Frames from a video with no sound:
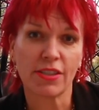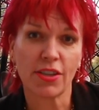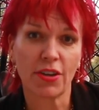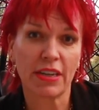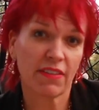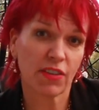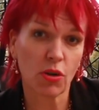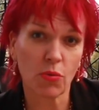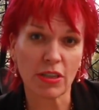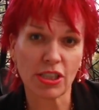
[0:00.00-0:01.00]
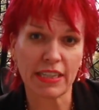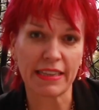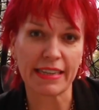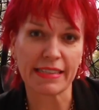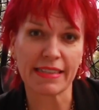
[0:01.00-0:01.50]
So if you're watching
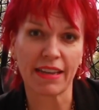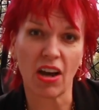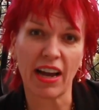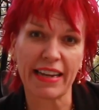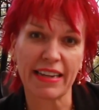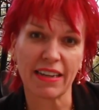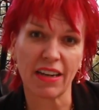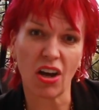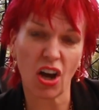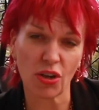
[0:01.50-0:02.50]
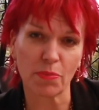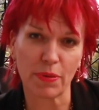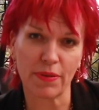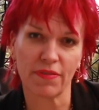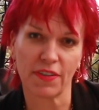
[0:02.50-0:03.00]
this, I hope
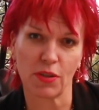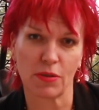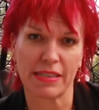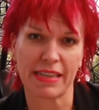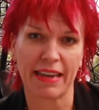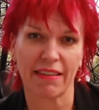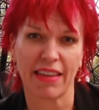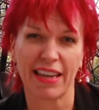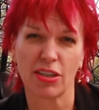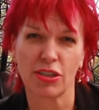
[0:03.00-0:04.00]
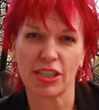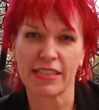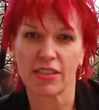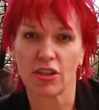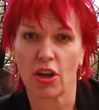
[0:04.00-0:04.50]
for your sake that you
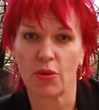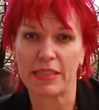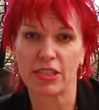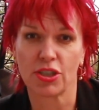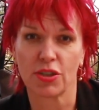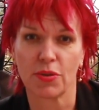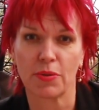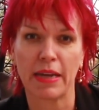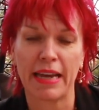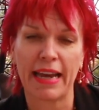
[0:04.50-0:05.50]
just go into